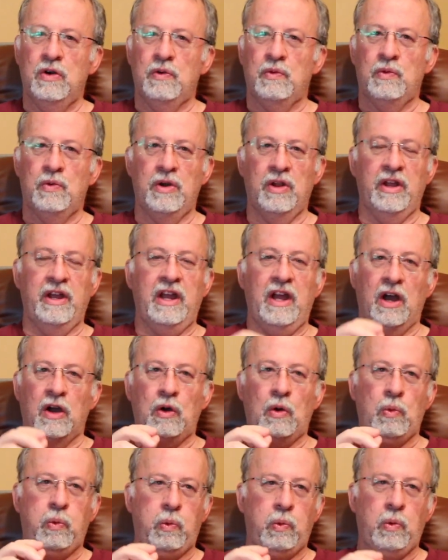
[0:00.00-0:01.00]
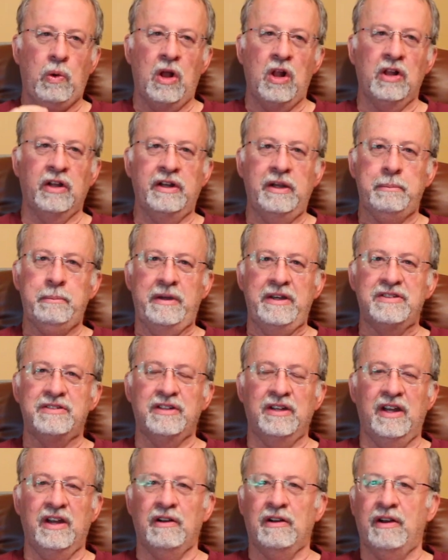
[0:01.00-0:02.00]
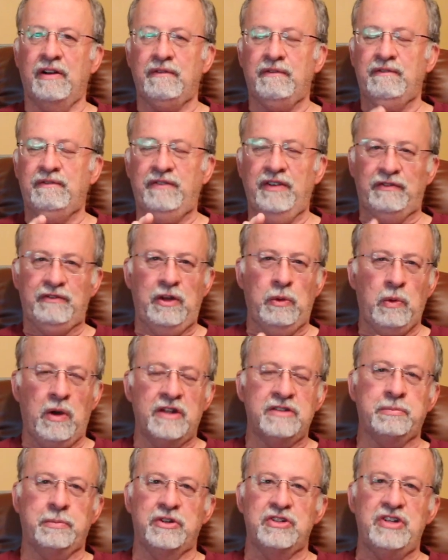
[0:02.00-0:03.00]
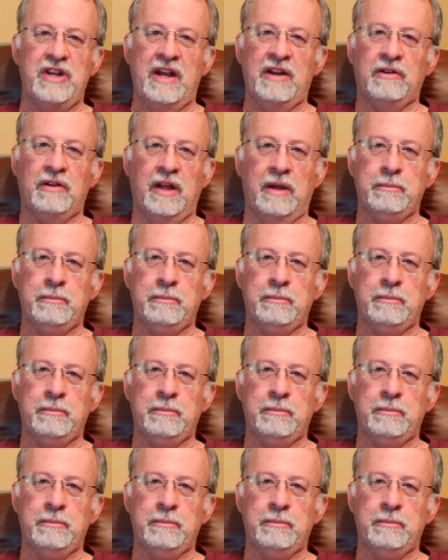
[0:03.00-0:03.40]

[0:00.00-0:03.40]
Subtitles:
really a quality piece of gear at 50 watts per channel,